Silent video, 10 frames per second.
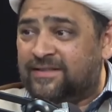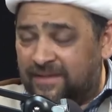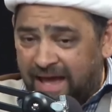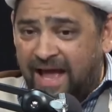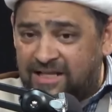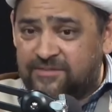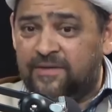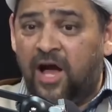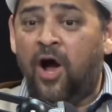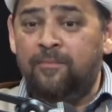to ask
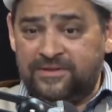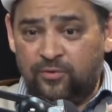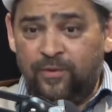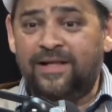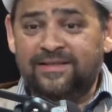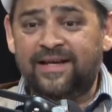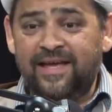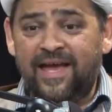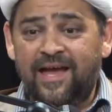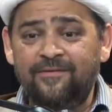me how much wealth I
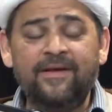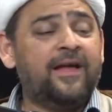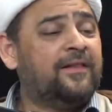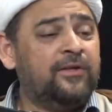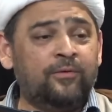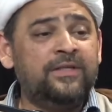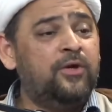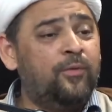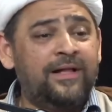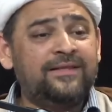have, the
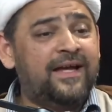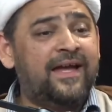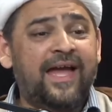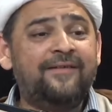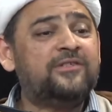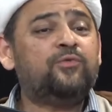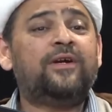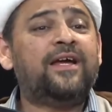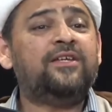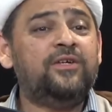only wealth I have is
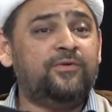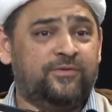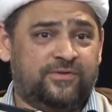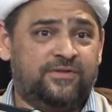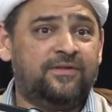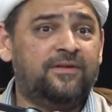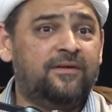what I use.